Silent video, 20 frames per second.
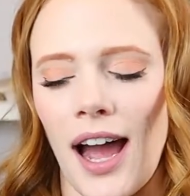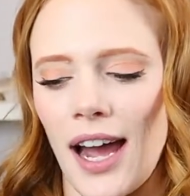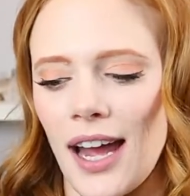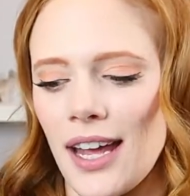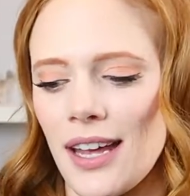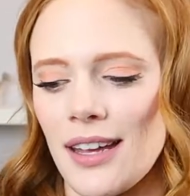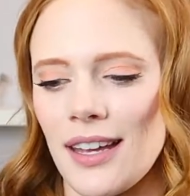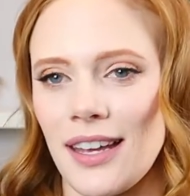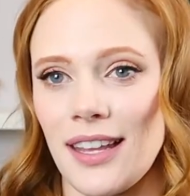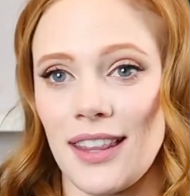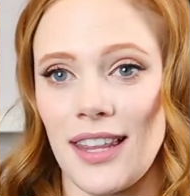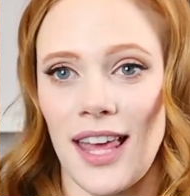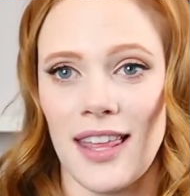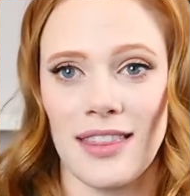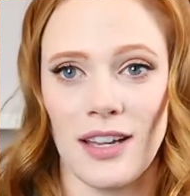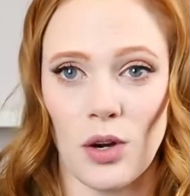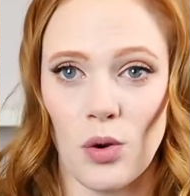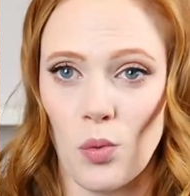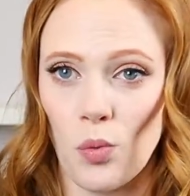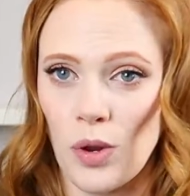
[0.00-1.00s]

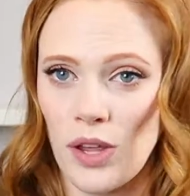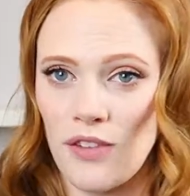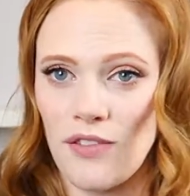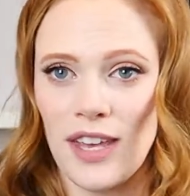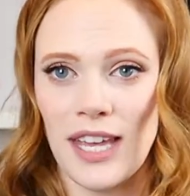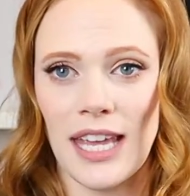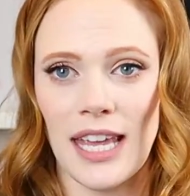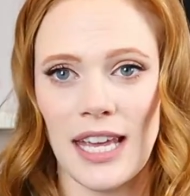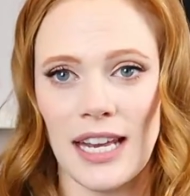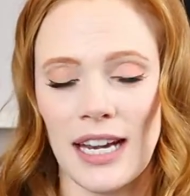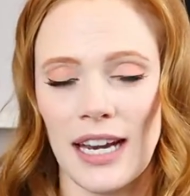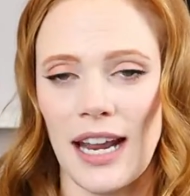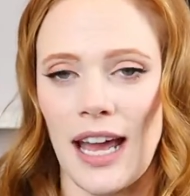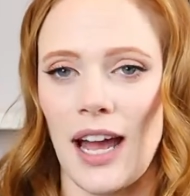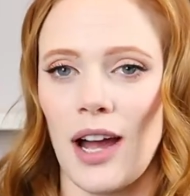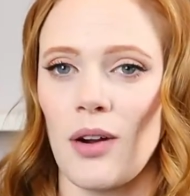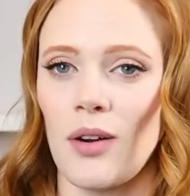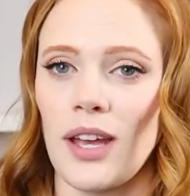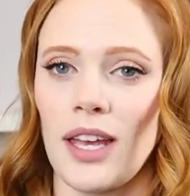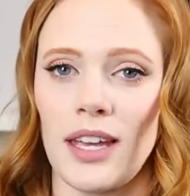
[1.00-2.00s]
And they're weaving in and
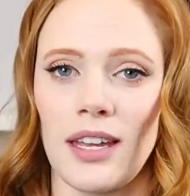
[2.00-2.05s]
out.